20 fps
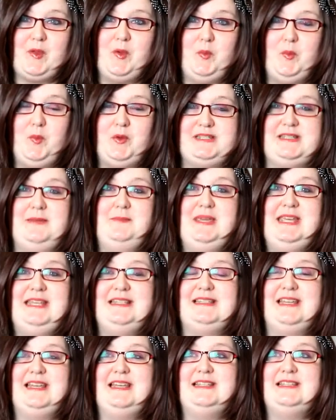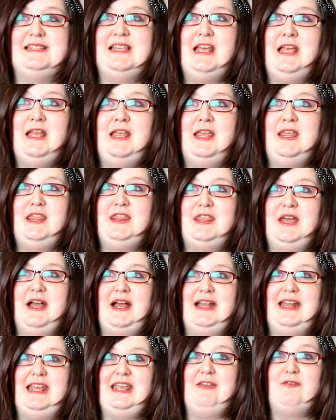What it means is
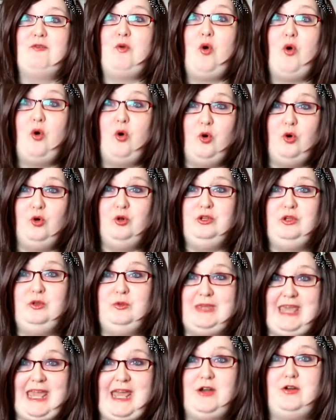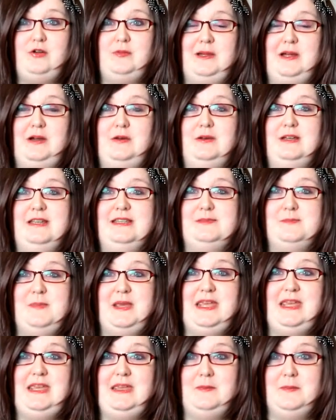that if all you care about is
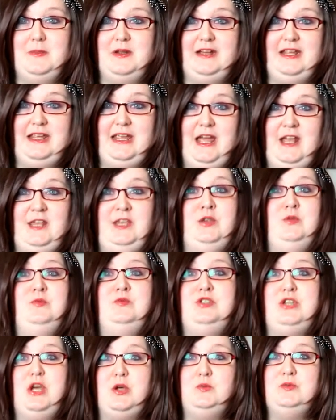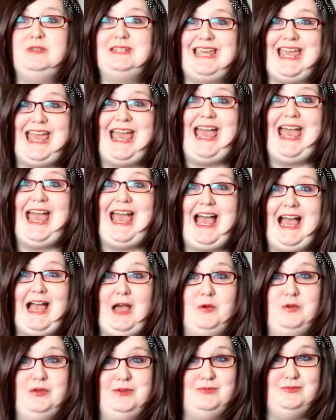making money and you don't care
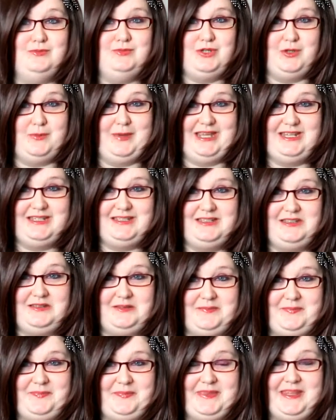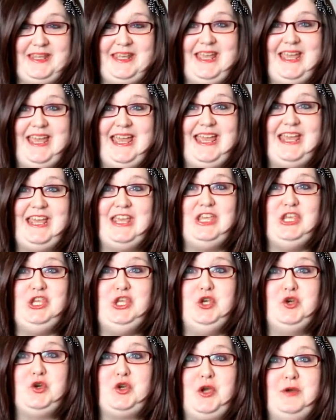how you do it,
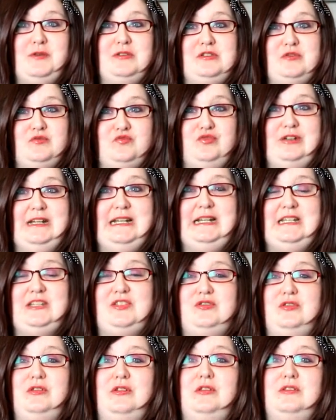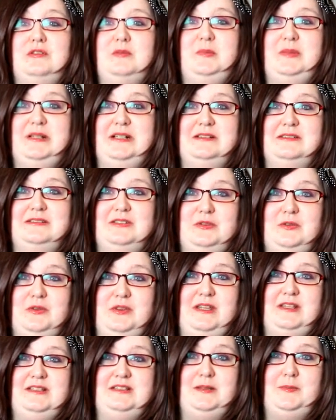you're going to really struggle to build an
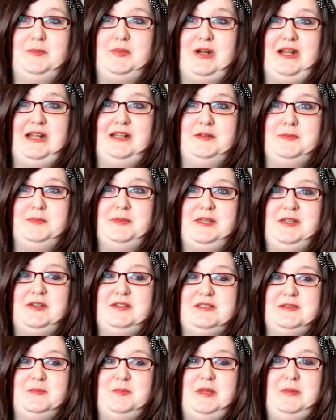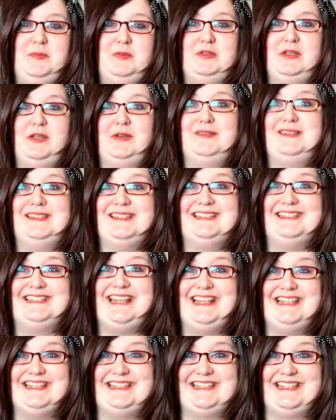authentic brand because people are going to
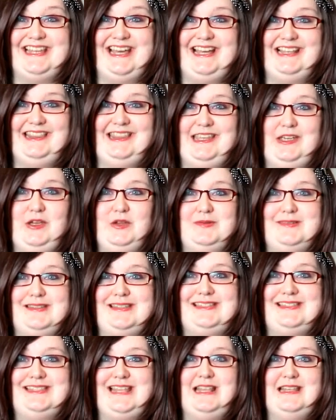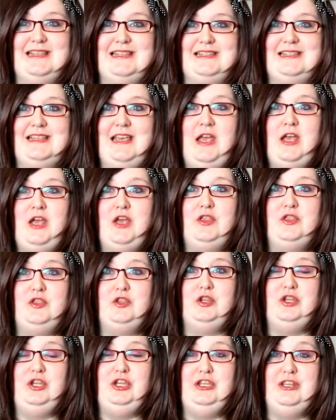sense that. They're going to sense
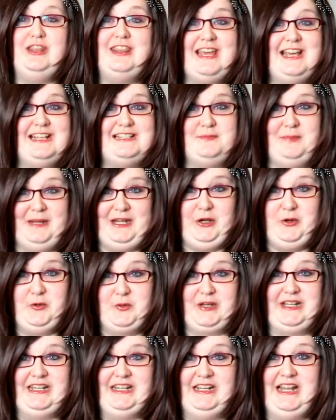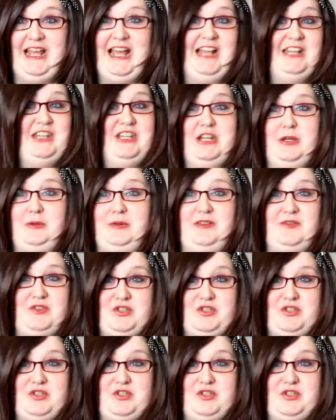that you're there to make green and you don't give